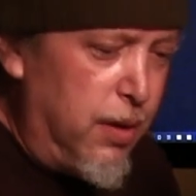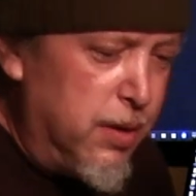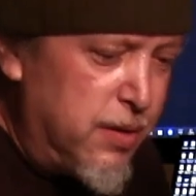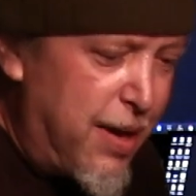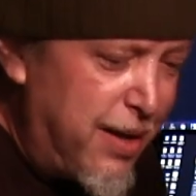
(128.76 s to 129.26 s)

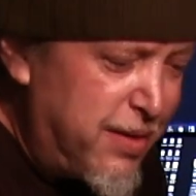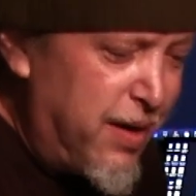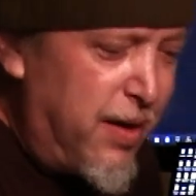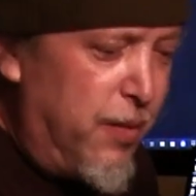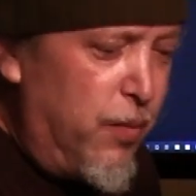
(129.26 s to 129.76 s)
so that's
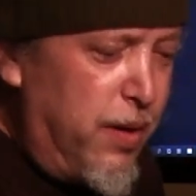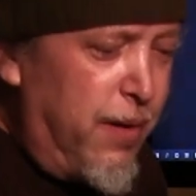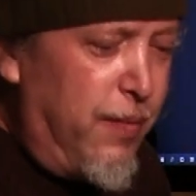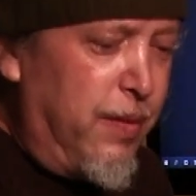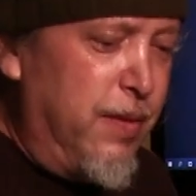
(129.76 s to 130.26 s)

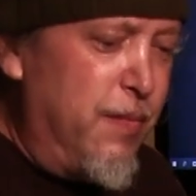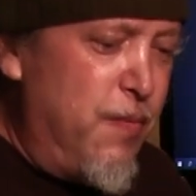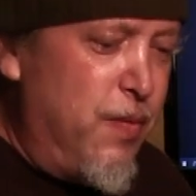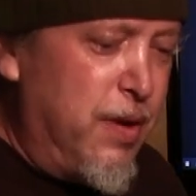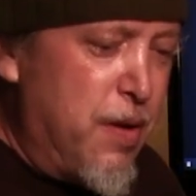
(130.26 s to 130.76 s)

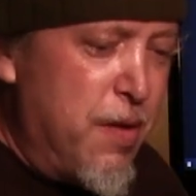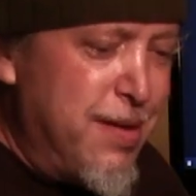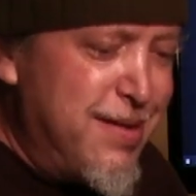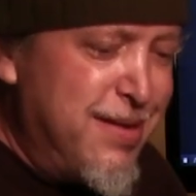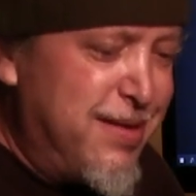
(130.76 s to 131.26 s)

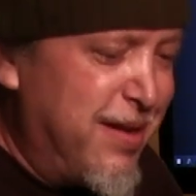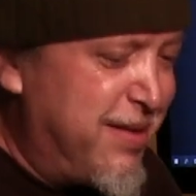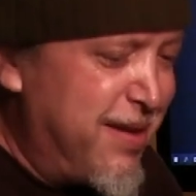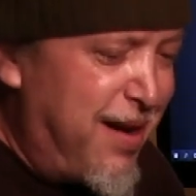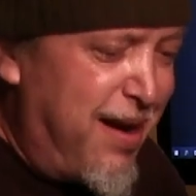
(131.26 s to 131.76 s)
this is
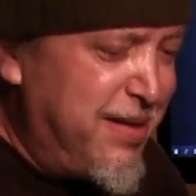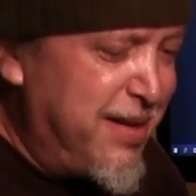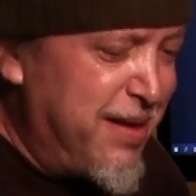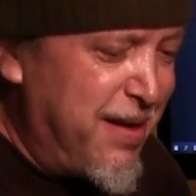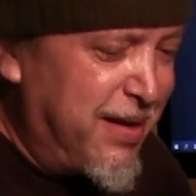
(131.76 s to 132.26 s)
just
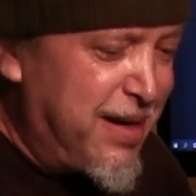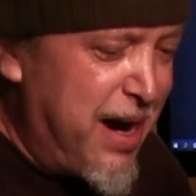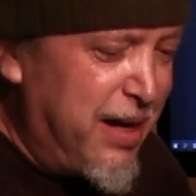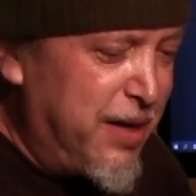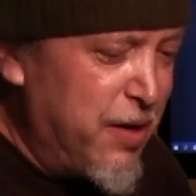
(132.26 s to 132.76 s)
icing on the
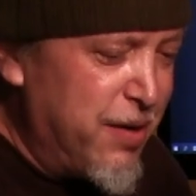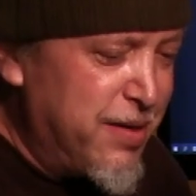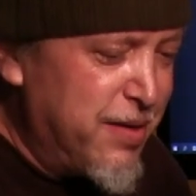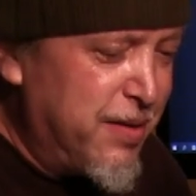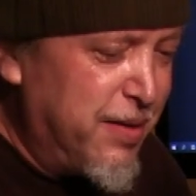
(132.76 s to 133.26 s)
cake here.
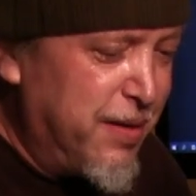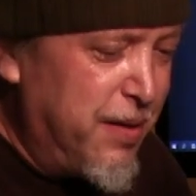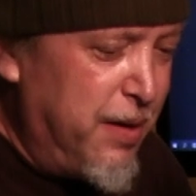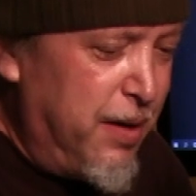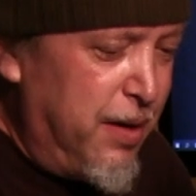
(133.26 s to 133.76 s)

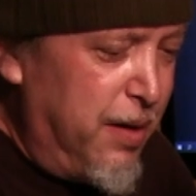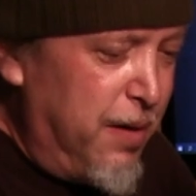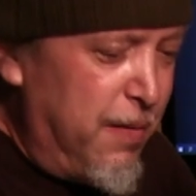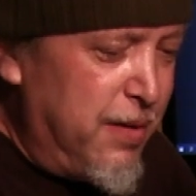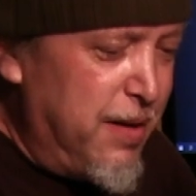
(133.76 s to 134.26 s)

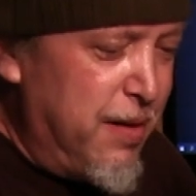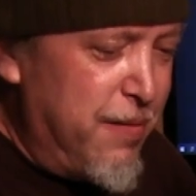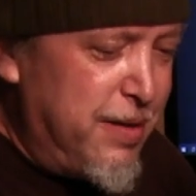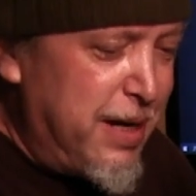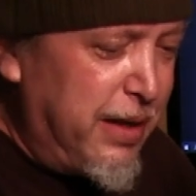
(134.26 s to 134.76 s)
It
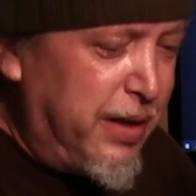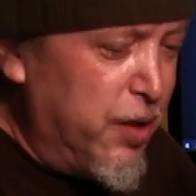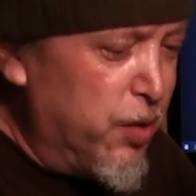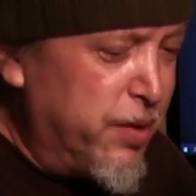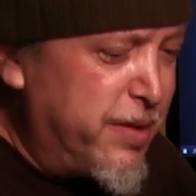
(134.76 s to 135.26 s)
would take
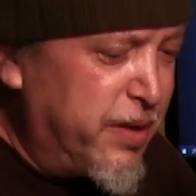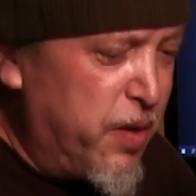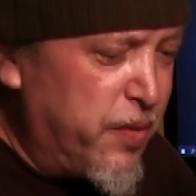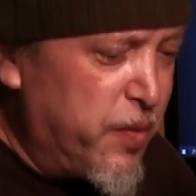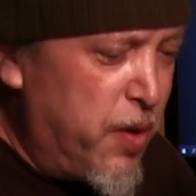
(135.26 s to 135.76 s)
years to
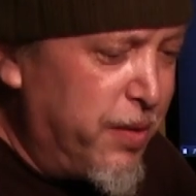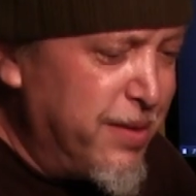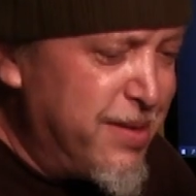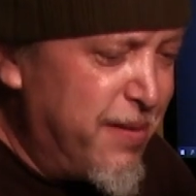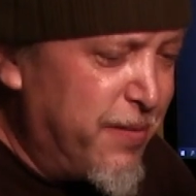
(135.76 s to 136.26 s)
go through all
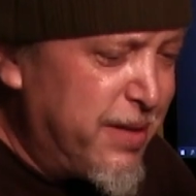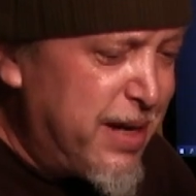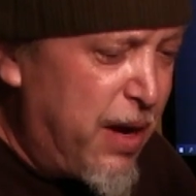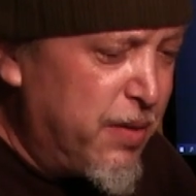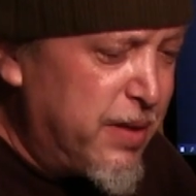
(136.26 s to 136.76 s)
these different
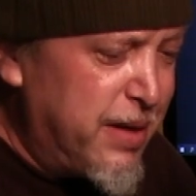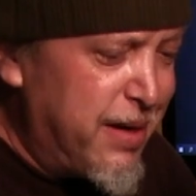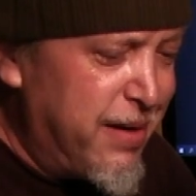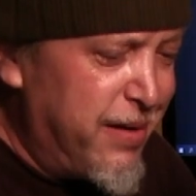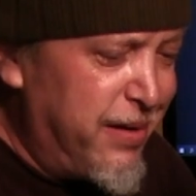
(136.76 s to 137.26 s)
sounds
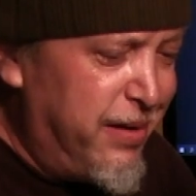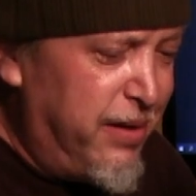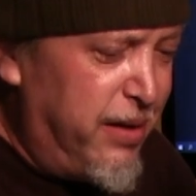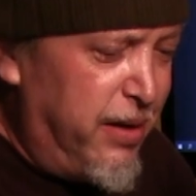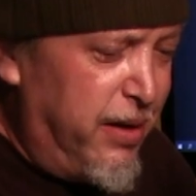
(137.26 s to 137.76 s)
that
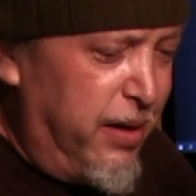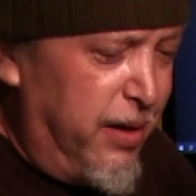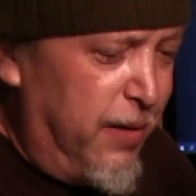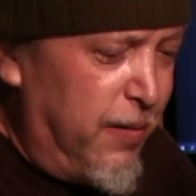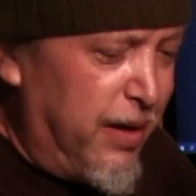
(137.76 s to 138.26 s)

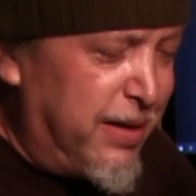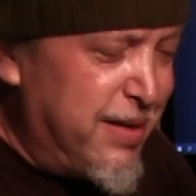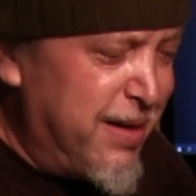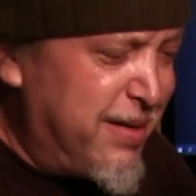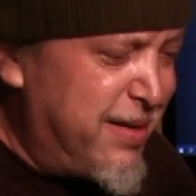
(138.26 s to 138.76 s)

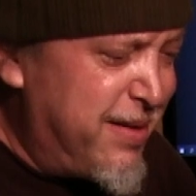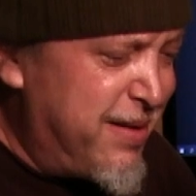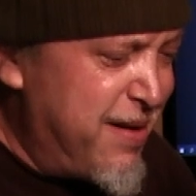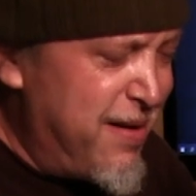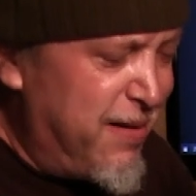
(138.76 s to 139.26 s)

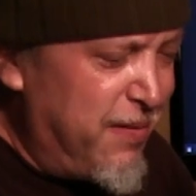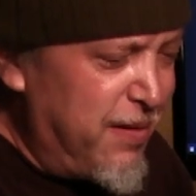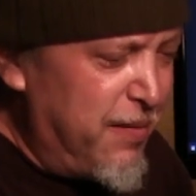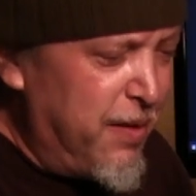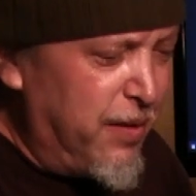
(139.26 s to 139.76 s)
exist
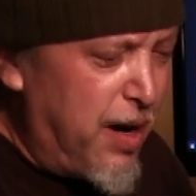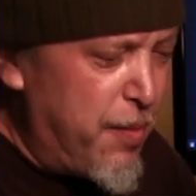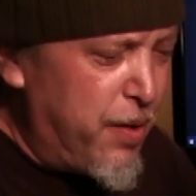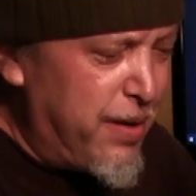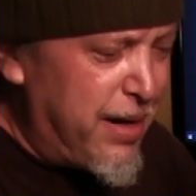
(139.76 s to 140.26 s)
in the
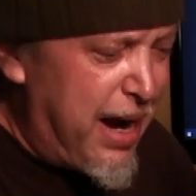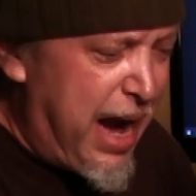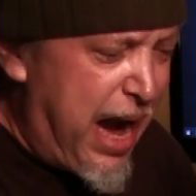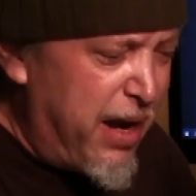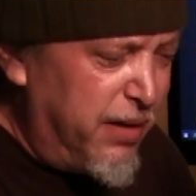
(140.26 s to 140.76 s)
library that I
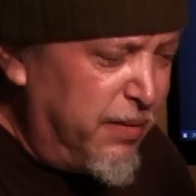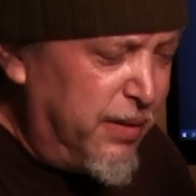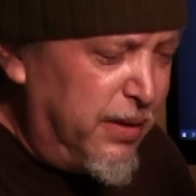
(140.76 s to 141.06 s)
have.